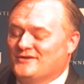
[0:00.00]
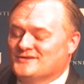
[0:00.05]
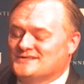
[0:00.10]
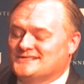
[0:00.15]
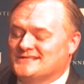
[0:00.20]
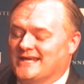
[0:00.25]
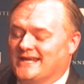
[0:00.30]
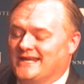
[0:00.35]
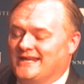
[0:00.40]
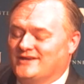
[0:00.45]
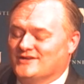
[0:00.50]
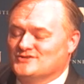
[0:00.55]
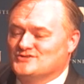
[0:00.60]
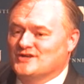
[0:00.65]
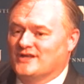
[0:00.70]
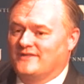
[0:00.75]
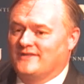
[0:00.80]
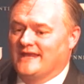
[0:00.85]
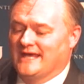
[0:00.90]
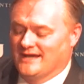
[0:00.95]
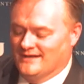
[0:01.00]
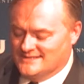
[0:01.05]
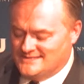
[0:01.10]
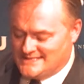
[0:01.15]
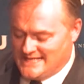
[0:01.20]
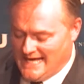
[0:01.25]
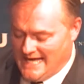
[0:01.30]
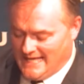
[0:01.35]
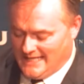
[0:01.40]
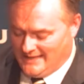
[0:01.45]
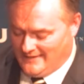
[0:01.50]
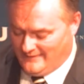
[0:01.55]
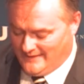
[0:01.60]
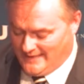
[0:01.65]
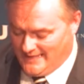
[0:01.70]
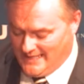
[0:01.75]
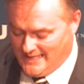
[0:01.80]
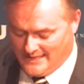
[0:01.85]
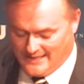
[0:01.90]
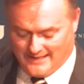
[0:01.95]
studied and took the LSAT, and then
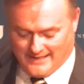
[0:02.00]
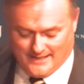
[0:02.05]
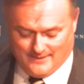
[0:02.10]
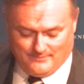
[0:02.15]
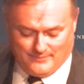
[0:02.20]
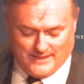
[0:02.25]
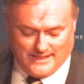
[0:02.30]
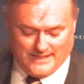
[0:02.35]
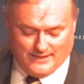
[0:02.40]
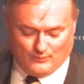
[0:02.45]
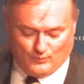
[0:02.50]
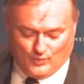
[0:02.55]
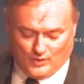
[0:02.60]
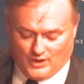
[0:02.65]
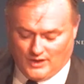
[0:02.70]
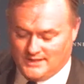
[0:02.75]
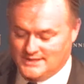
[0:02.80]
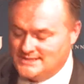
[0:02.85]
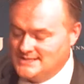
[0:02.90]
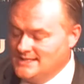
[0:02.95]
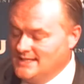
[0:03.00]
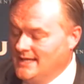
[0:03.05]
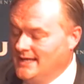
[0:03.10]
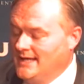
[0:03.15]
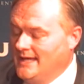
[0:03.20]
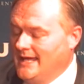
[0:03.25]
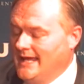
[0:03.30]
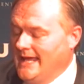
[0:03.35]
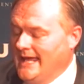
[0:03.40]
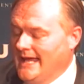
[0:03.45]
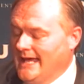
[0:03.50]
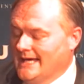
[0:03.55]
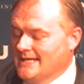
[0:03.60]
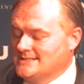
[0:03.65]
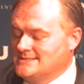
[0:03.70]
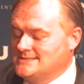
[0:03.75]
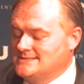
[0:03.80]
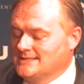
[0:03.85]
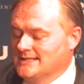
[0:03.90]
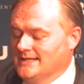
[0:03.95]
headed up and worked
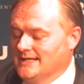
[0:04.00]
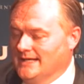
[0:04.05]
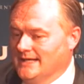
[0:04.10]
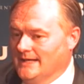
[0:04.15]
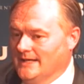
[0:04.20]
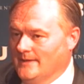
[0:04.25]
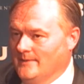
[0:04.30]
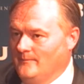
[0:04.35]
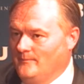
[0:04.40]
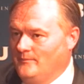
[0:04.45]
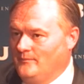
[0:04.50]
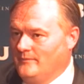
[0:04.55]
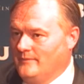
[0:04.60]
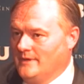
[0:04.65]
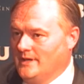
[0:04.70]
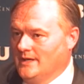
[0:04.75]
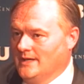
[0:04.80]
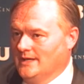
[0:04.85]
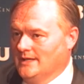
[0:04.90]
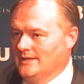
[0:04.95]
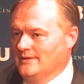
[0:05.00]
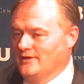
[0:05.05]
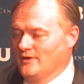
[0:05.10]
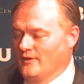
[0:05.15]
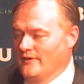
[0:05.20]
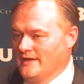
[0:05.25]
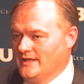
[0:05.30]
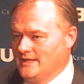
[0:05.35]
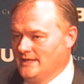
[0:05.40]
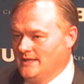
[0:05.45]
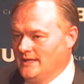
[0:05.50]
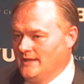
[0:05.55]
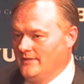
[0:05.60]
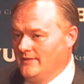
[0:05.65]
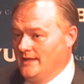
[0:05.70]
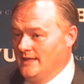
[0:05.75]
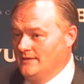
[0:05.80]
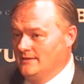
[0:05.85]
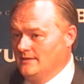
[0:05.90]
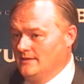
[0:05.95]
at, you know,
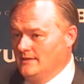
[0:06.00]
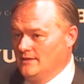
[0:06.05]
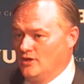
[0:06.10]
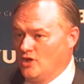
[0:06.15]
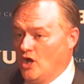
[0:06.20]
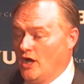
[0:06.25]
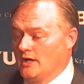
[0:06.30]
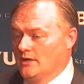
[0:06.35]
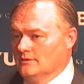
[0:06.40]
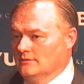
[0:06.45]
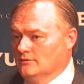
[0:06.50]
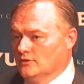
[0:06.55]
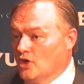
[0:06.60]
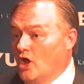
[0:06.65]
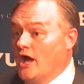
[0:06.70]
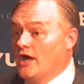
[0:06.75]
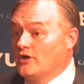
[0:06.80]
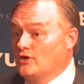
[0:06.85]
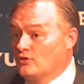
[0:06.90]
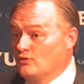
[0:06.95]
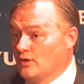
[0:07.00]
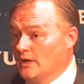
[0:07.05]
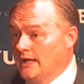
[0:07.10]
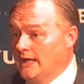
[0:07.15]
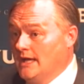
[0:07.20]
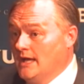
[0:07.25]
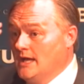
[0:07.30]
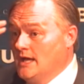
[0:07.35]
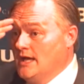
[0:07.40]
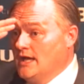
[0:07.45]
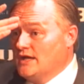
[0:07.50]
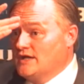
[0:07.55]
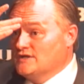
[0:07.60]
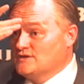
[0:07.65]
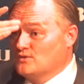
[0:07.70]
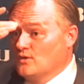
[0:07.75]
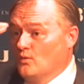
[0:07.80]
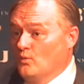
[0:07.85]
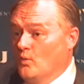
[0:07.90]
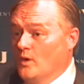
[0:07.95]
then got a law degree. Because
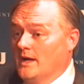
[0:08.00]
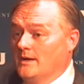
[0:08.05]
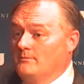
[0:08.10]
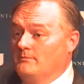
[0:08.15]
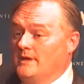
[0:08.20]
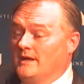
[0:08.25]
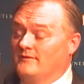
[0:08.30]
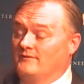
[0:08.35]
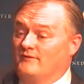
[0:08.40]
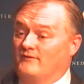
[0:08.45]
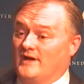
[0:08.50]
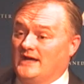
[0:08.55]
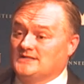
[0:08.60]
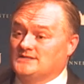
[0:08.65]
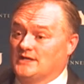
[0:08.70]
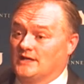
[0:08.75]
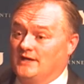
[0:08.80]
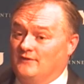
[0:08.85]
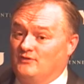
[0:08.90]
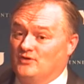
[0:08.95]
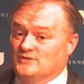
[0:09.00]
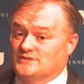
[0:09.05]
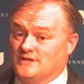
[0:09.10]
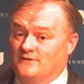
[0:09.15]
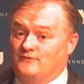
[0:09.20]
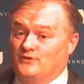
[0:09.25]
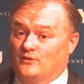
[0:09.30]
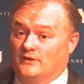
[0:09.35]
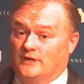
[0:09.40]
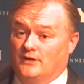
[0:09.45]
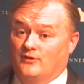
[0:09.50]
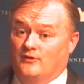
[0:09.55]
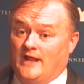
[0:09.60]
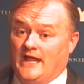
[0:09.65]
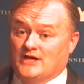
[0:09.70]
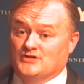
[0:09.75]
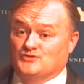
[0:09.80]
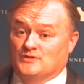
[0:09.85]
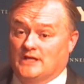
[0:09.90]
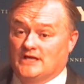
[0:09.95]
one bit of advice I'll give you is if you're in
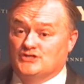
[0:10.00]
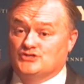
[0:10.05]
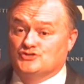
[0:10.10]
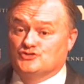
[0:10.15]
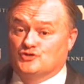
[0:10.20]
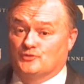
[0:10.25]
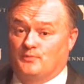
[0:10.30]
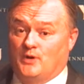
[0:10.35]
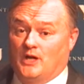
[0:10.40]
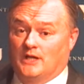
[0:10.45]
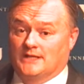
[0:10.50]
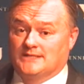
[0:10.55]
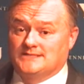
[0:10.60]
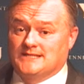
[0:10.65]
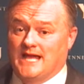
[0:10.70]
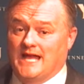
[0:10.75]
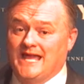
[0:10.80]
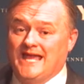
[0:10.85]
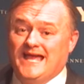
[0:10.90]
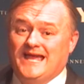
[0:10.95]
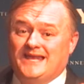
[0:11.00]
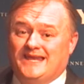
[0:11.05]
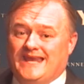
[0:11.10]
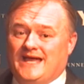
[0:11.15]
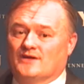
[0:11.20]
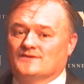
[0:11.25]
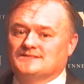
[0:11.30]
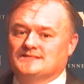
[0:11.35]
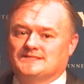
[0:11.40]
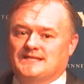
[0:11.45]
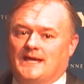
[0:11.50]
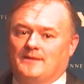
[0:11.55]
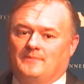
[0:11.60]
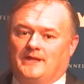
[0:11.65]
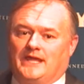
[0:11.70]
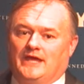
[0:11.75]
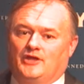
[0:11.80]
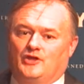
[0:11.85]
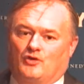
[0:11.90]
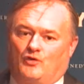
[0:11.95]
international relations or poli-sci, now's the time to
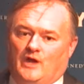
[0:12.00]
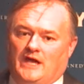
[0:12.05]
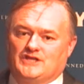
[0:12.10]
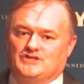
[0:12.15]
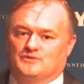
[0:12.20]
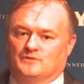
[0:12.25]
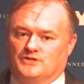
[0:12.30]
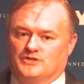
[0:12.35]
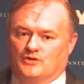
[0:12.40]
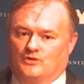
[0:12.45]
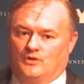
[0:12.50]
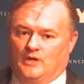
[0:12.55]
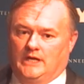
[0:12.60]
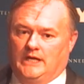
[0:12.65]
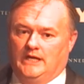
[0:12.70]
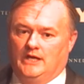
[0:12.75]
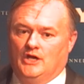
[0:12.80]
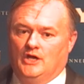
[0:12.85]
get your graduate degree.